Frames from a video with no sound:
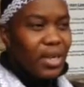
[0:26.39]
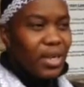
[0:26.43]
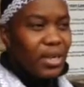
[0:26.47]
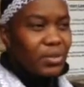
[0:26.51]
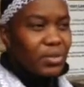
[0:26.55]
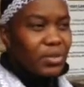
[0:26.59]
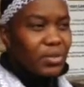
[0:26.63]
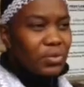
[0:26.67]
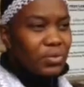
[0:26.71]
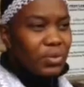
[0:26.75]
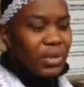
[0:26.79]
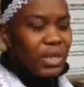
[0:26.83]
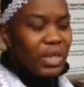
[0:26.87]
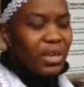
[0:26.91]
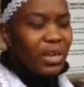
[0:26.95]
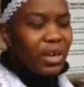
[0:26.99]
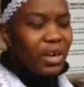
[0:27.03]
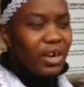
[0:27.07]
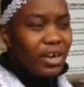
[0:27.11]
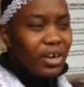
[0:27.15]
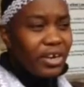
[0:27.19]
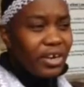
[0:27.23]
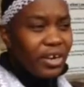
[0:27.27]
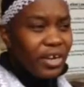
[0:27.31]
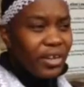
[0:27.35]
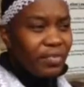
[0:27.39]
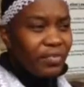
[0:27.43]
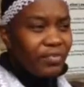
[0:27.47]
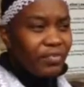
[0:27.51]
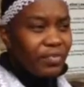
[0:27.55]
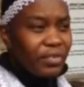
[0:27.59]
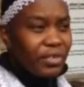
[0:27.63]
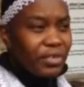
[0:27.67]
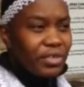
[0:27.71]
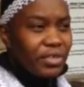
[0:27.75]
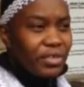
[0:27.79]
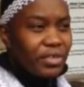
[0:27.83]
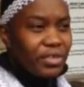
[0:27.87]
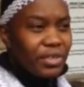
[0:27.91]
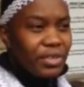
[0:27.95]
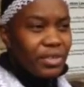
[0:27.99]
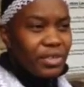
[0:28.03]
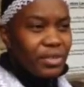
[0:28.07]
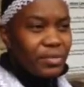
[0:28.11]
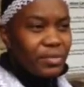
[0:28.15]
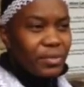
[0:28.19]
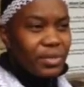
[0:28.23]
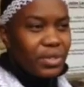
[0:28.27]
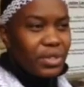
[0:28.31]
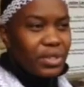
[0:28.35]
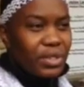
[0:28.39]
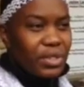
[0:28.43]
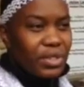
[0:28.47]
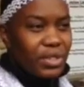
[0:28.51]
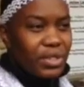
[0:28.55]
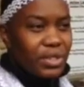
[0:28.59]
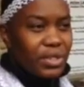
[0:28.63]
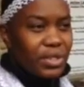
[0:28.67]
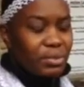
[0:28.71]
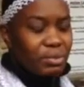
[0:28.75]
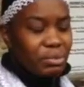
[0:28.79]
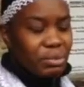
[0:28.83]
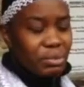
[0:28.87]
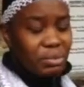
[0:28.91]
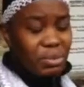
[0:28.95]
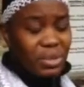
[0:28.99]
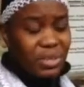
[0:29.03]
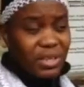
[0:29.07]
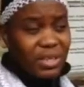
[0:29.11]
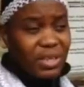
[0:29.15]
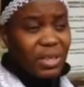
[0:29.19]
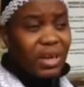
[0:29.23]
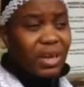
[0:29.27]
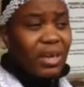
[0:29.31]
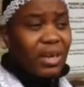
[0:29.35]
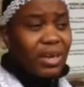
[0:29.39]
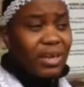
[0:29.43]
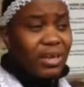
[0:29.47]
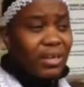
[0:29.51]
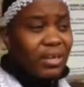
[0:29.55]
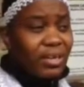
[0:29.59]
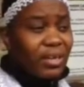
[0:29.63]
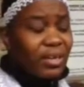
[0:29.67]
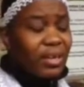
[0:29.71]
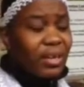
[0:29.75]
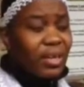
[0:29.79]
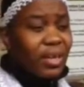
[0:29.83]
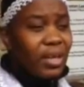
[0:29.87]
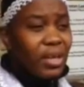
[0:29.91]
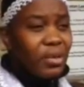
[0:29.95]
it was really hard at first, like when she was gone.